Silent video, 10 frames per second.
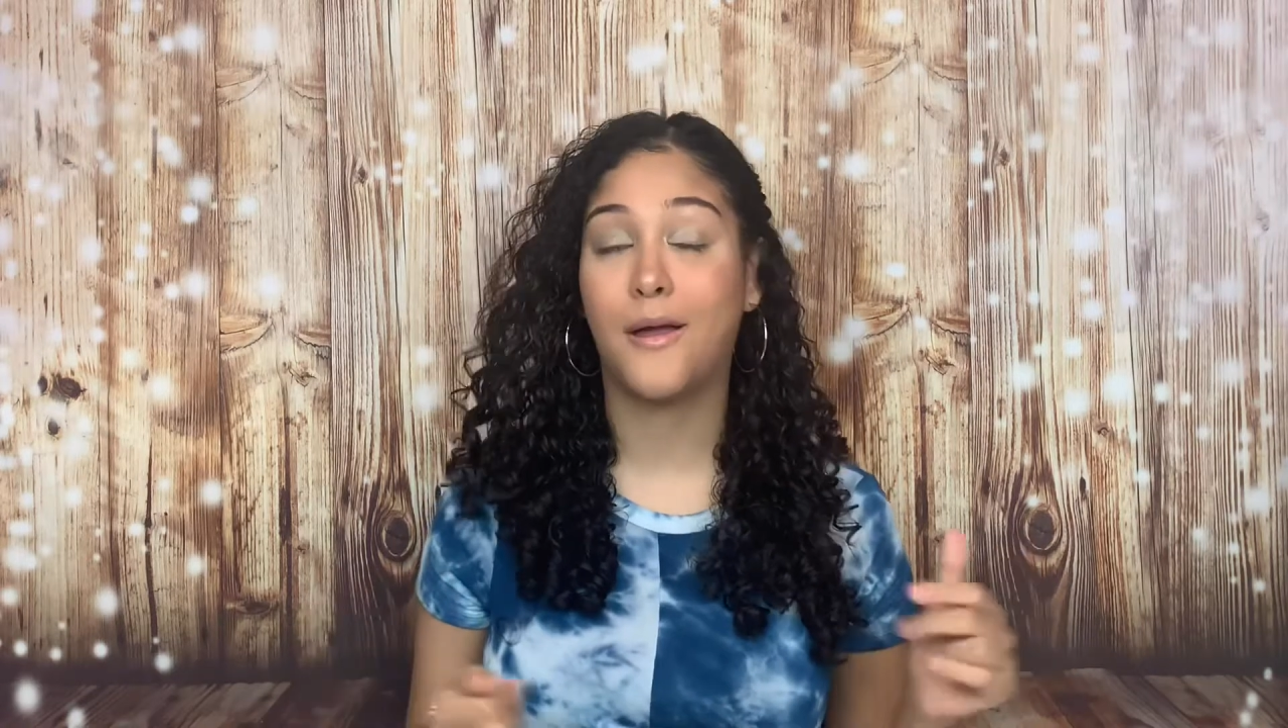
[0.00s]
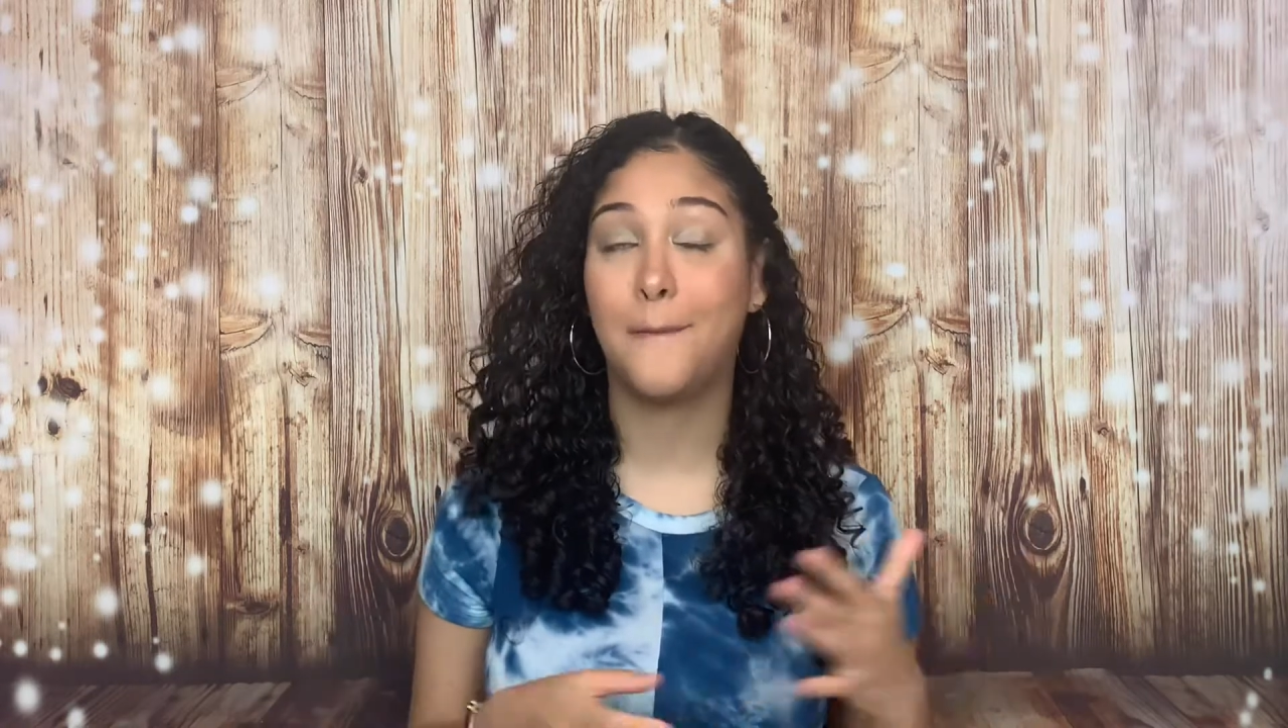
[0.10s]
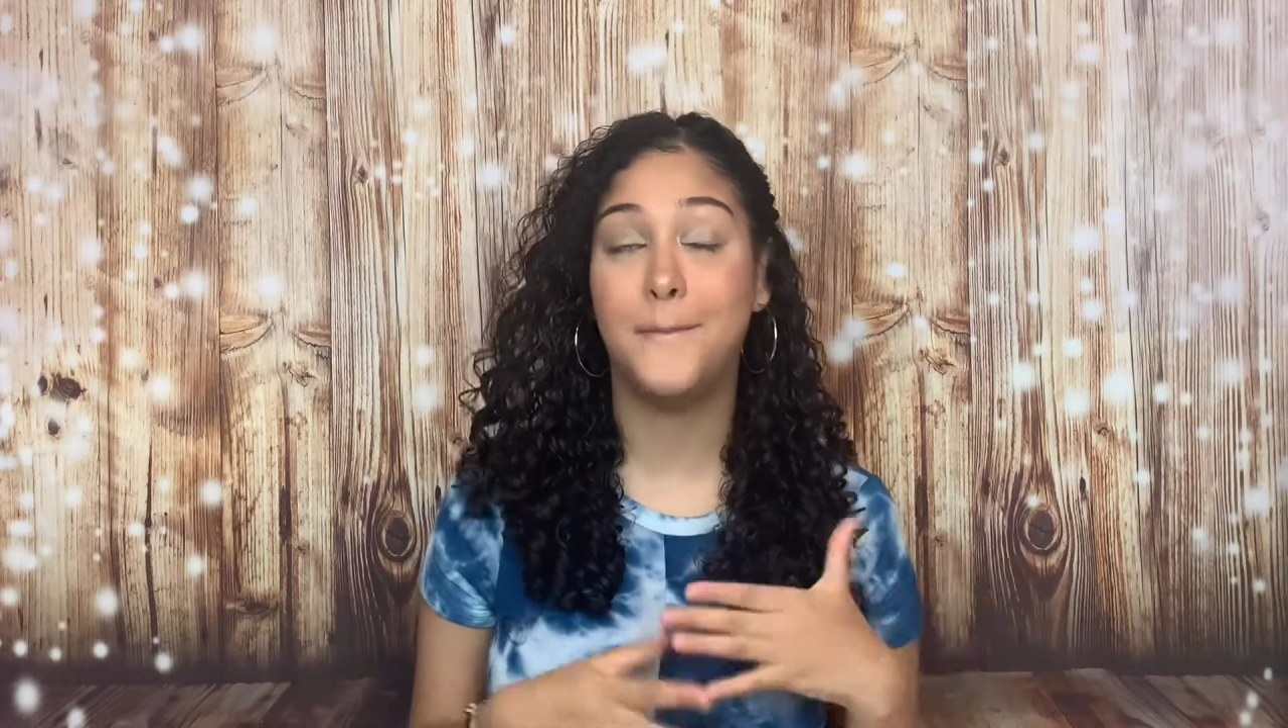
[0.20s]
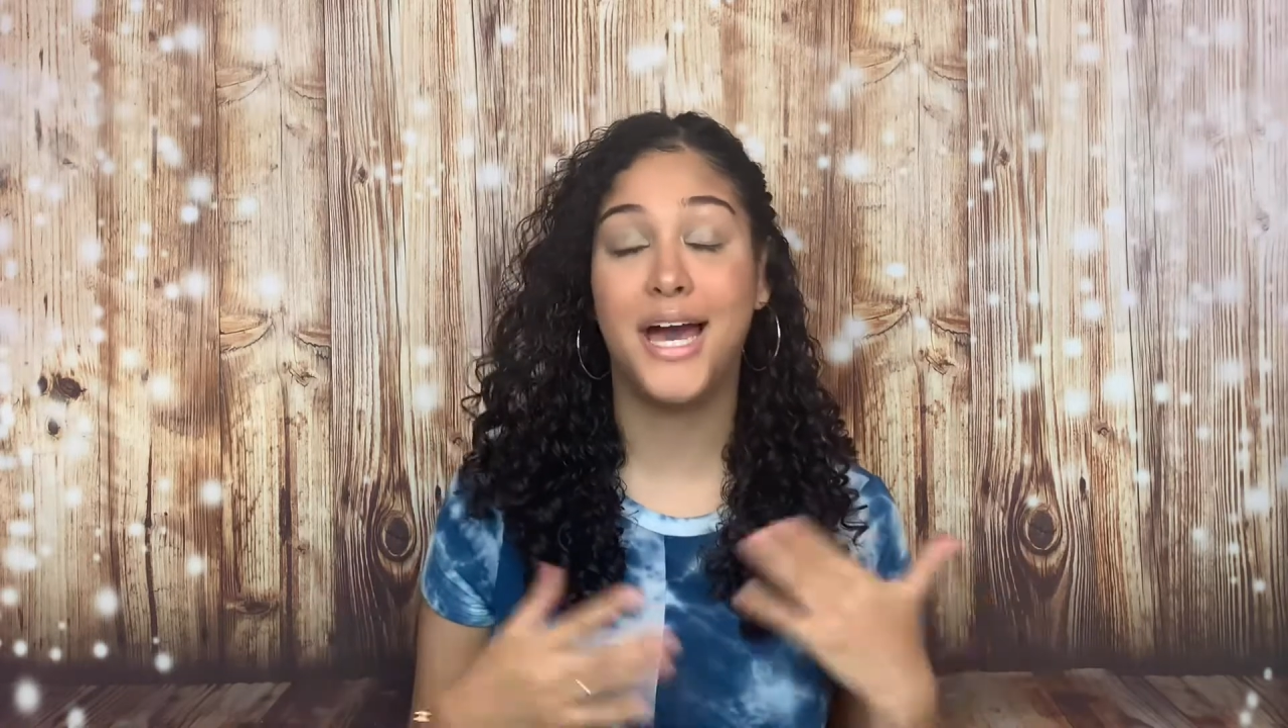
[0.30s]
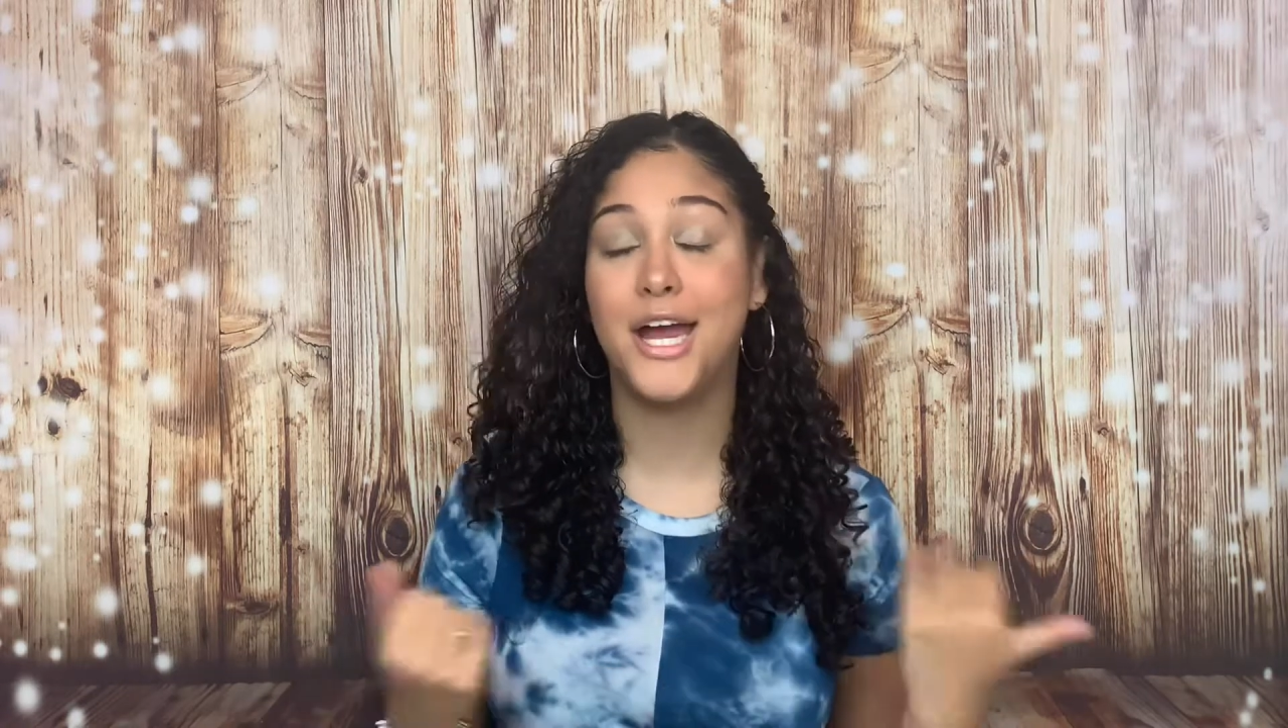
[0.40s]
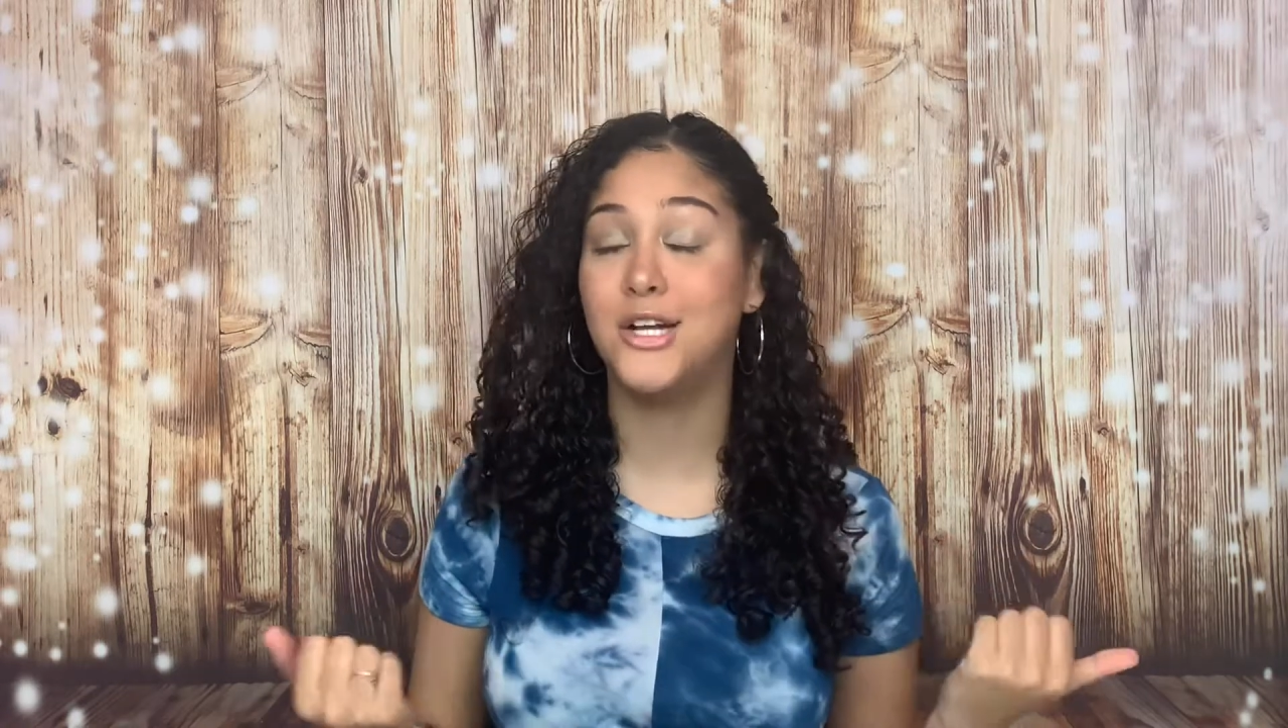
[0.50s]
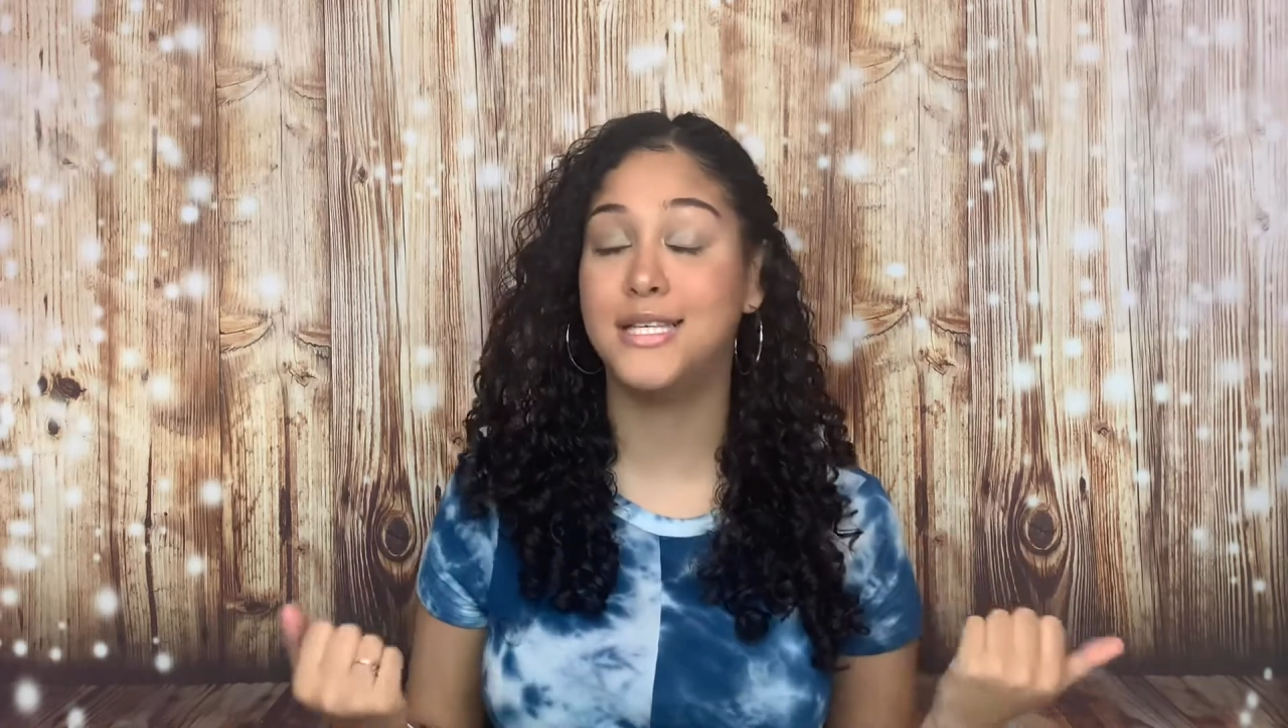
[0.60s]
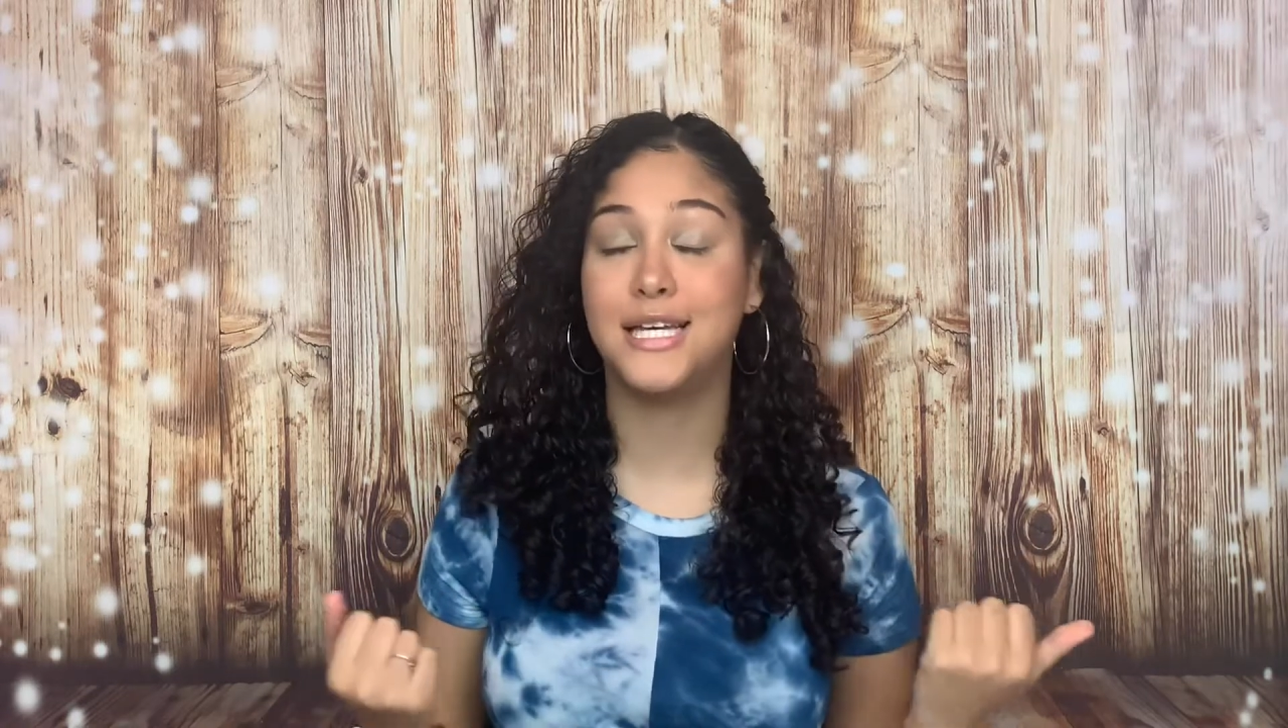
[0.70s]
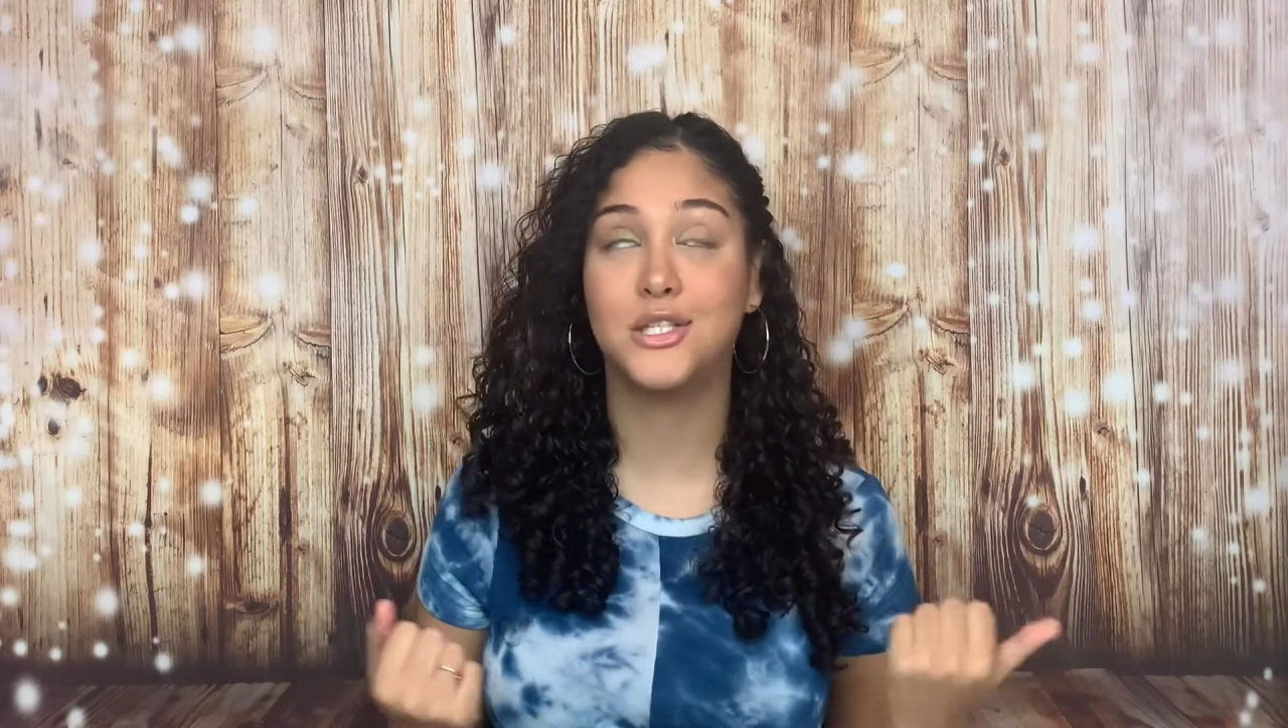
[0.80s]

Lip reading: My hair takes